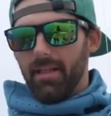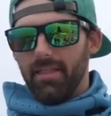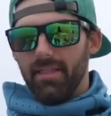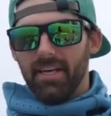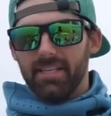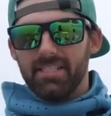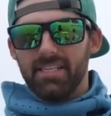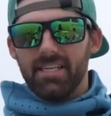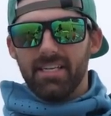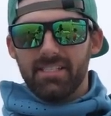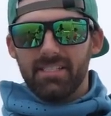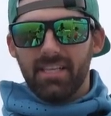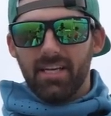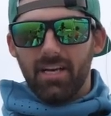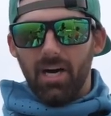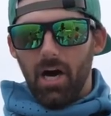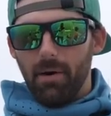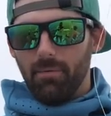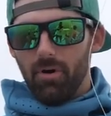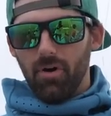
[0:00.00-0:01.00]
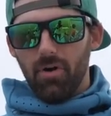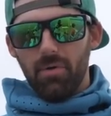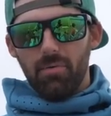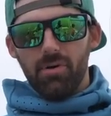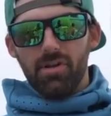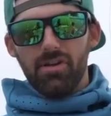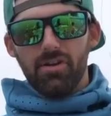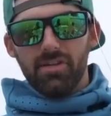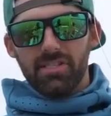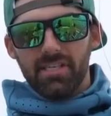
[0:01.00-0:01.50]
This is the combo that we're
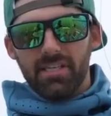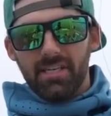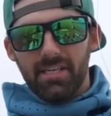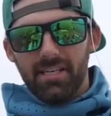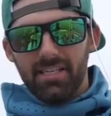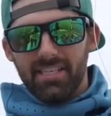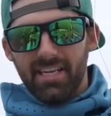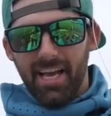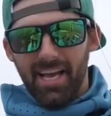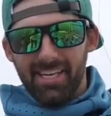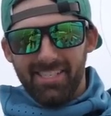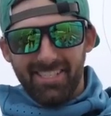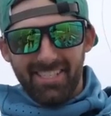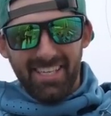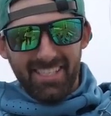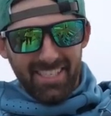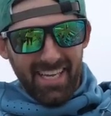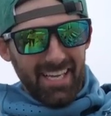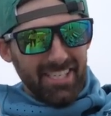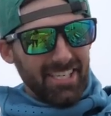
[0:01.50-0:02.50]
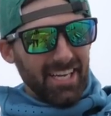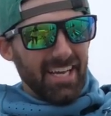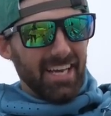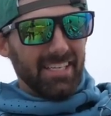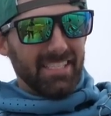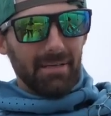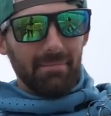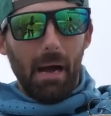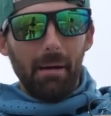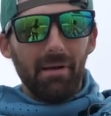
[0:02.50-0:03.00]
using to catch these
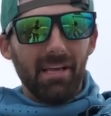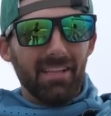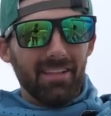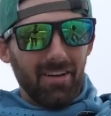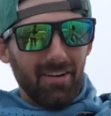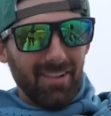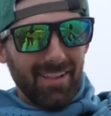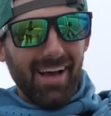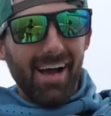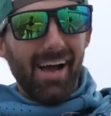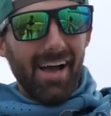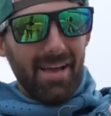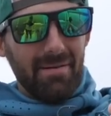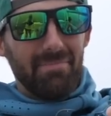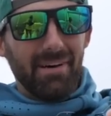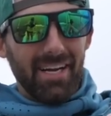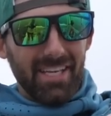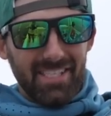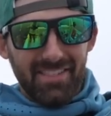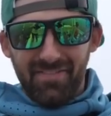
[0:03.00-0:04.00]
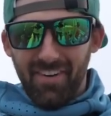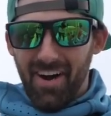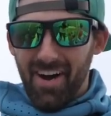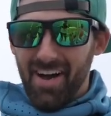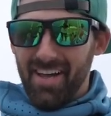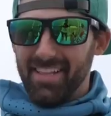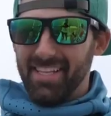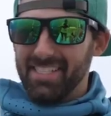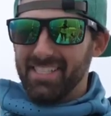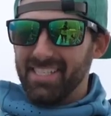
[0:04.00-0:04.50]
AJs. It might be a little light, but it's
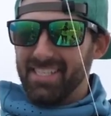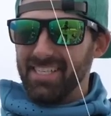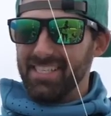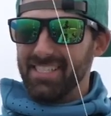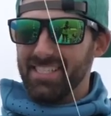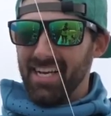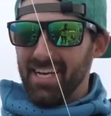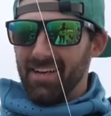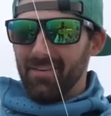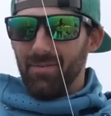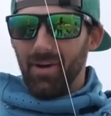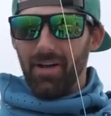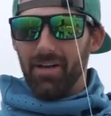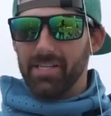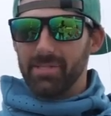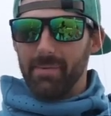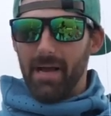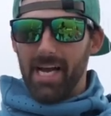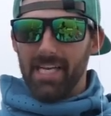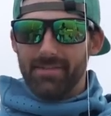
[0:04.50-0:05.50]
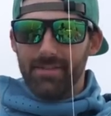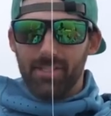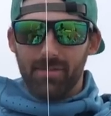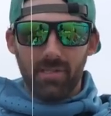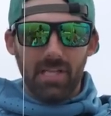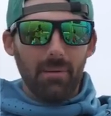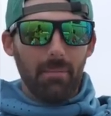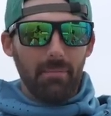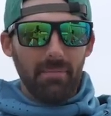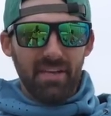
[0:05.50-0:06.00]
fun. This is what I use bass fishing.
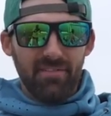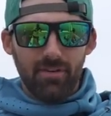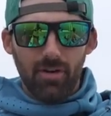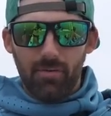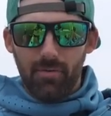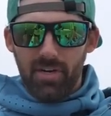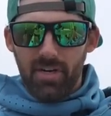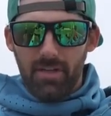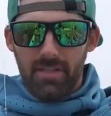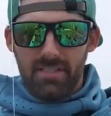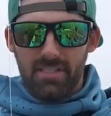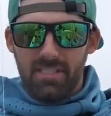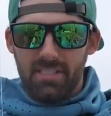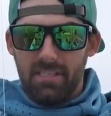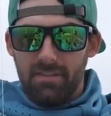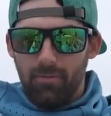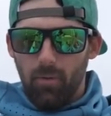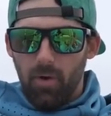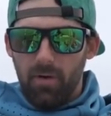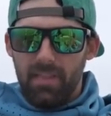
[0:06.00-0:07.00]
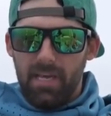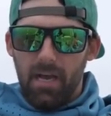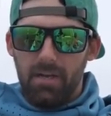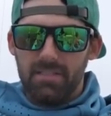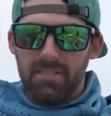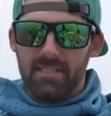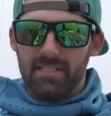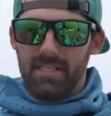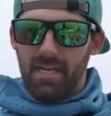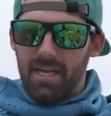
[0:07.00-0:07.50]
A little bit beefier reel. This is a
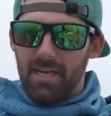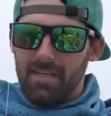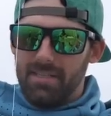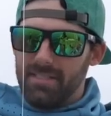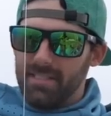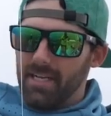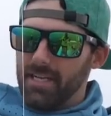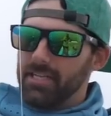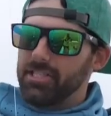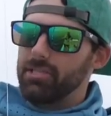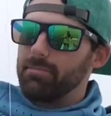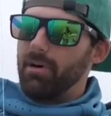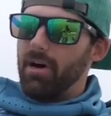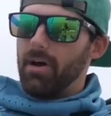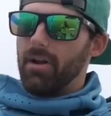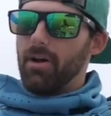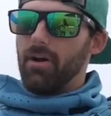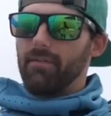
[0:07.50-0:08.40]
4,000 size Shimano.